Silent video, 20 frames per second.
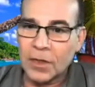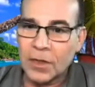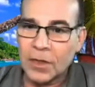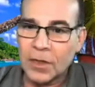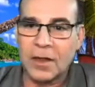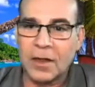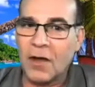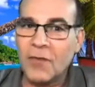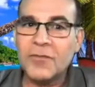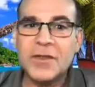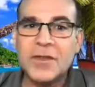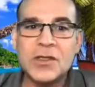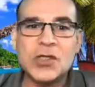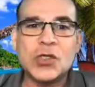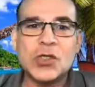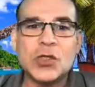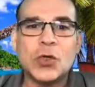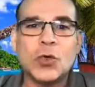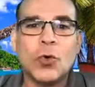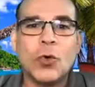love
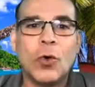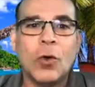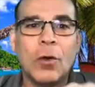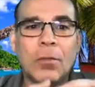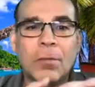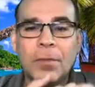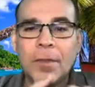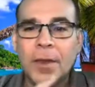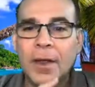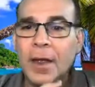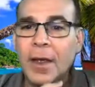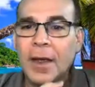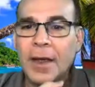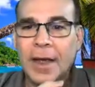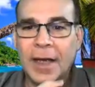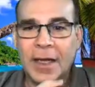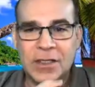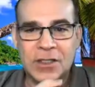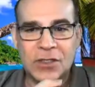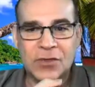this tool.
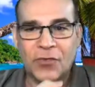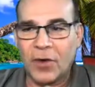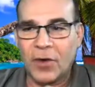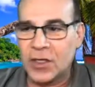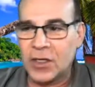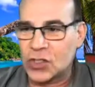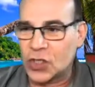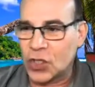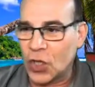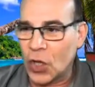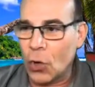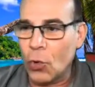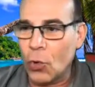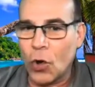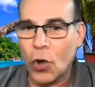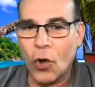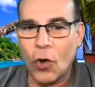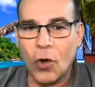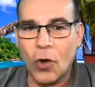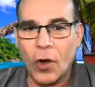It's low
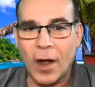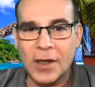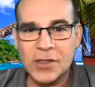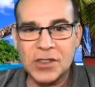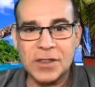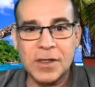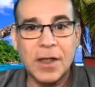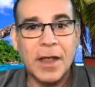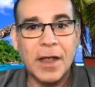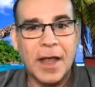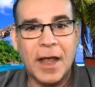cost